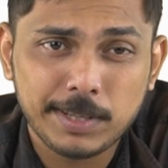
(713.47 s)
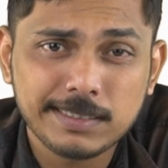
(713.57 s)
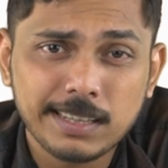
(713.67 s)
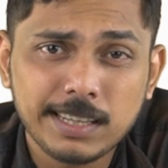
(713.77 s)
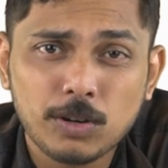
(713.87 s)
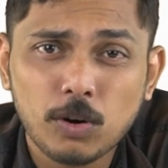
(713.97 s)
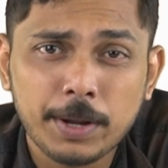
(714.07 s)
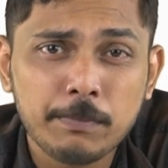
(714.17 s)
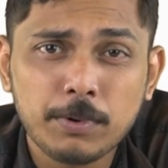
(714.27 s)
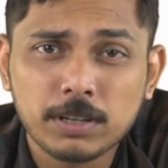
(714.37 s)
These are the
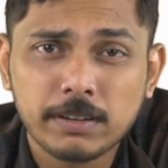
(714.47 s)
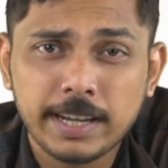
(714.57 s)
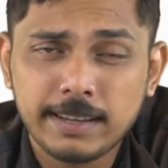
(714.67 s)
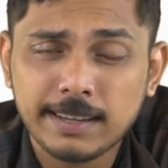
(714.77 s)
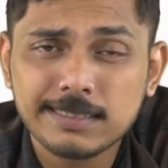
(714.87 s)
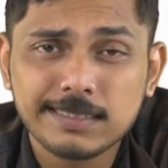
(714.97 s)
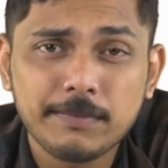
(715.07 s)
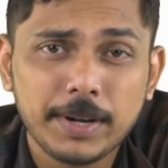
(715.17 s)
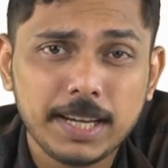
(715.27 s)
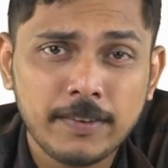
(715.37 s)
core important areas
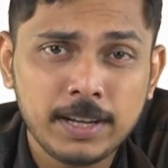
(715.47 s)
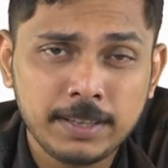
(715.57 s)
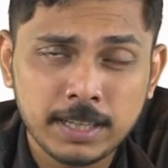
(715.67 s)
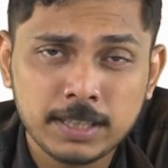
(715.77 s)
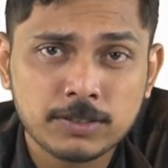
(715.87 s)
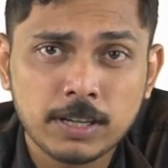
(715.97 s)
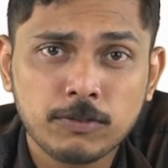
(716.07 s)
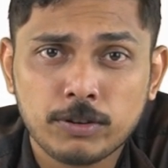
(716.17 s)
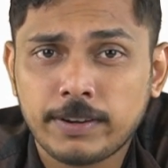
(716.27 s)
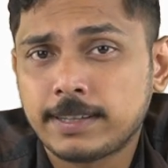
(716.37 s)
in medieval Indian history
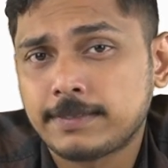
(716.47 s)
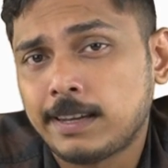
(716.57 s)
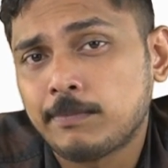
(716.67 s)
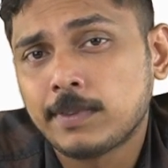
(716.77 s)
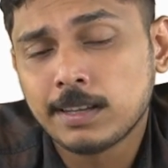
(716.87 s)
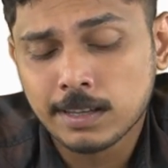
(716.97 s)
for your exam.